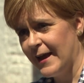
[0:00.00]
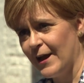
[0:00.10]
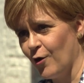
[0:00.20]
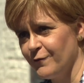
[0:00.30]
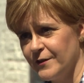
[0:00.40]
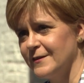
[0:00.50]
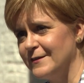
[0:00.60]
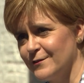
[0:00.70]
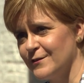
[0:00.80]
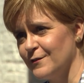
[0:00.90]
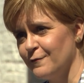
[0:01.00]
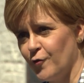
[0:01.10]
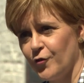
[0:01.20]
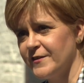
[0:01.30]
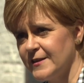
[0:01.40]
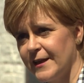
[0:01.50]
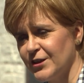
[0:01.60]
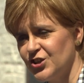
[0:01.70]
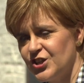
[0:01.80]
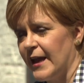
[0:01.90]
uh, of the leaders for this
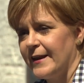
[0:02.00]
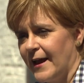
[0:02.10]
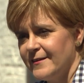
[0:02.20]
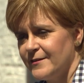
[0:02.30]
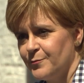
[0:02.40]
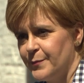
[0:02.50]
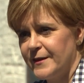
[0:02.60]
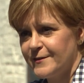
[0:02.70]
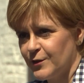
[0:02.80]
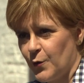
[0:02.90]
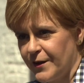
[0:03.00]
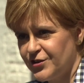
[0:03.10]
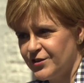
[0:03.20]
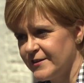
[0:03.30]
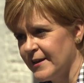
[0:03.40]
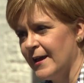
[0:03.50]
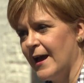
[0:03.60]
election. She can't answer basic questions.